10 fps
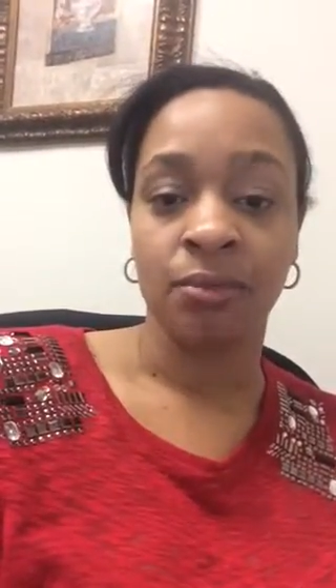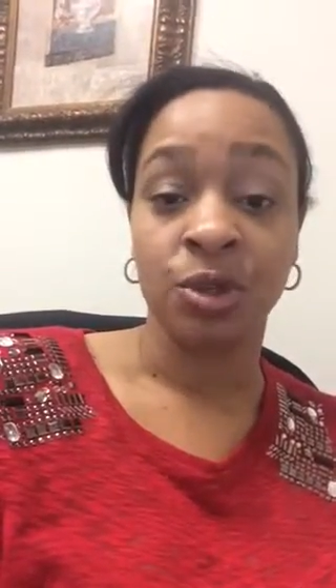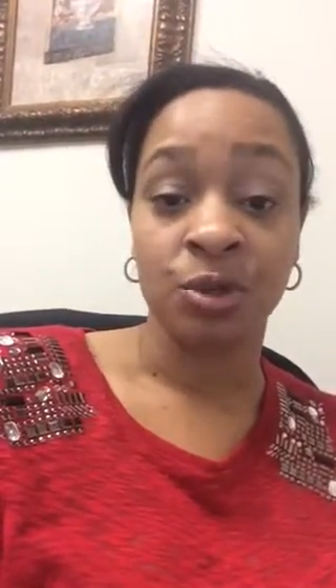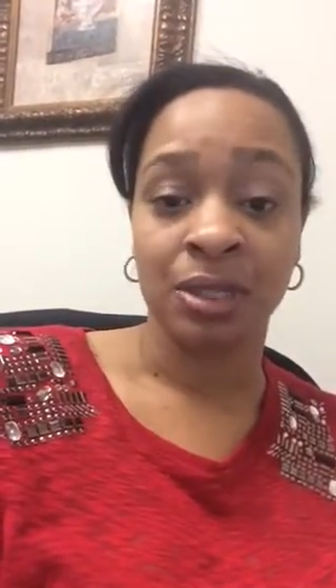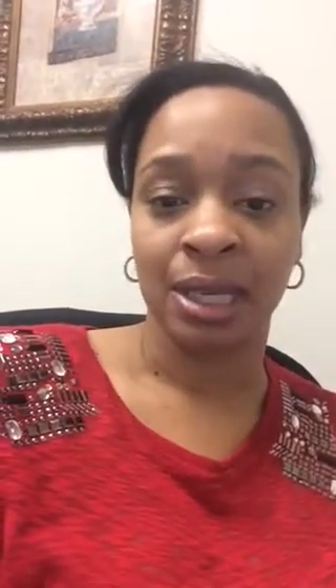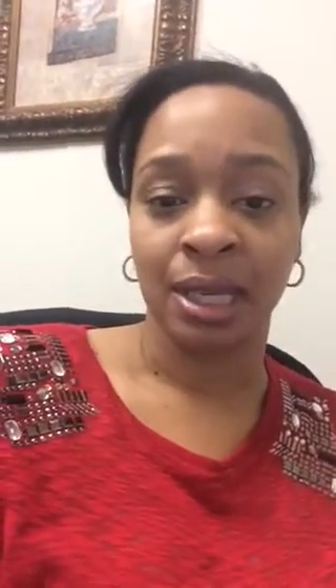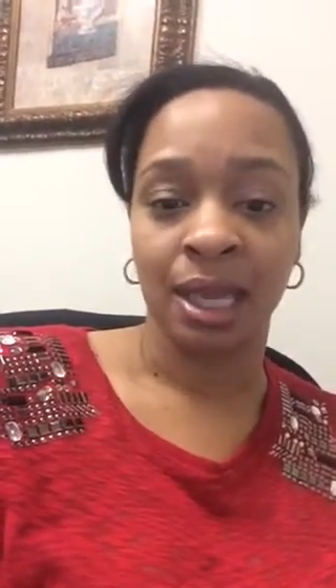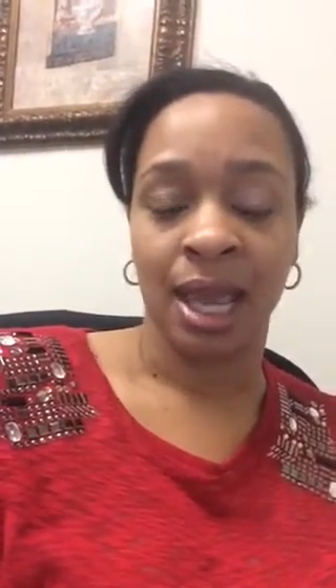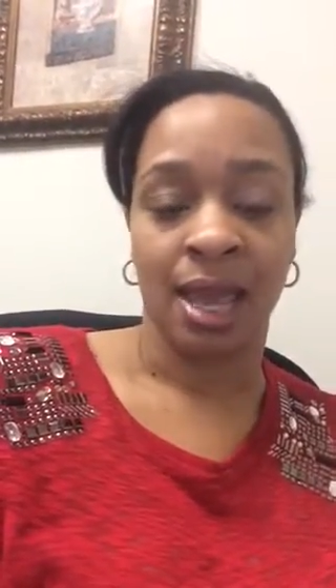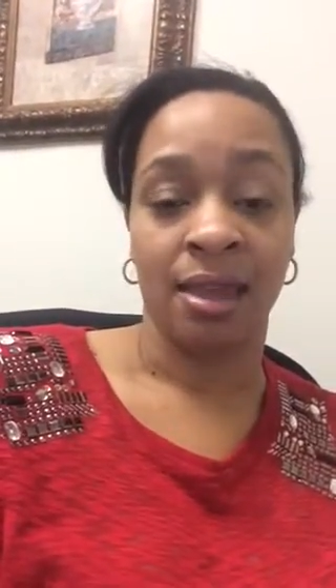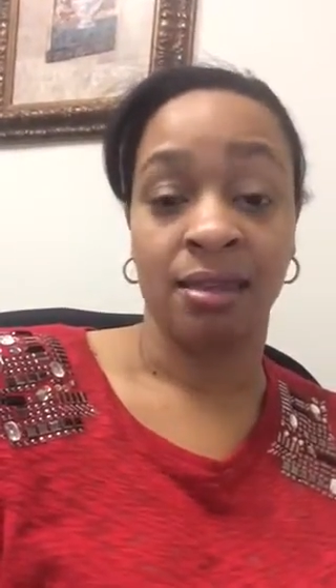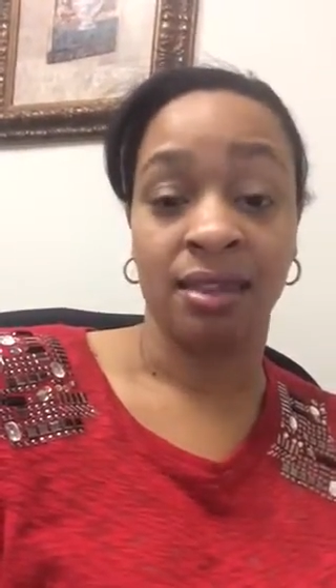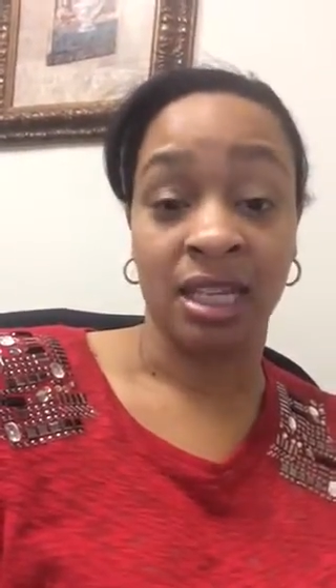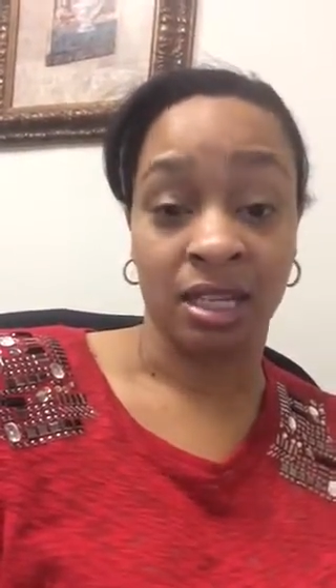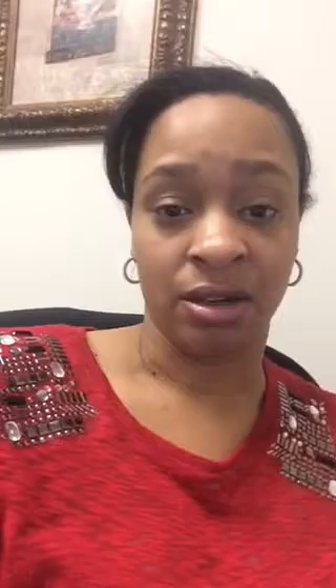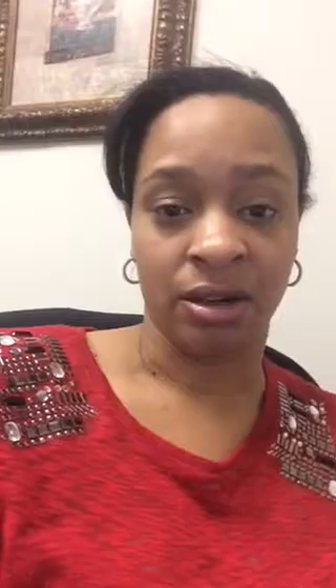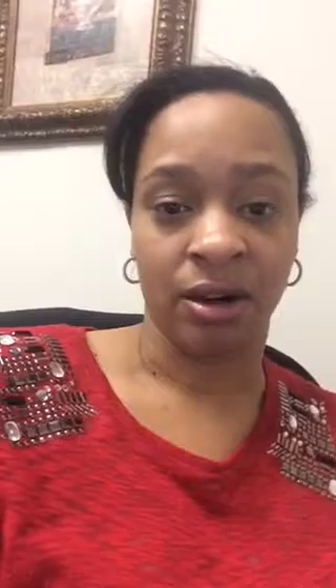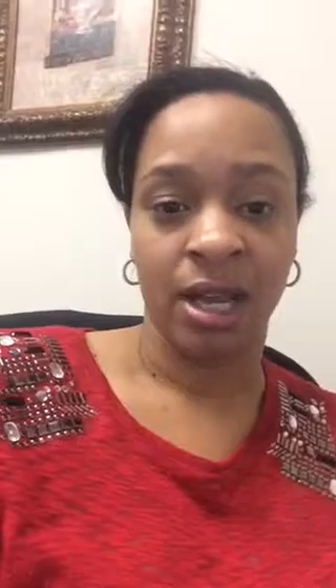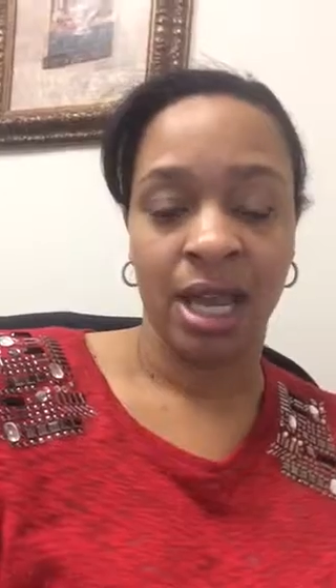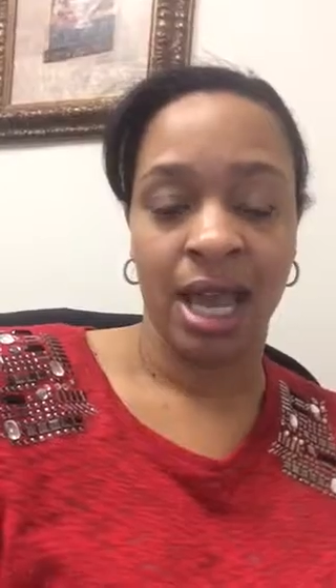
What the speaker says: music, and theater.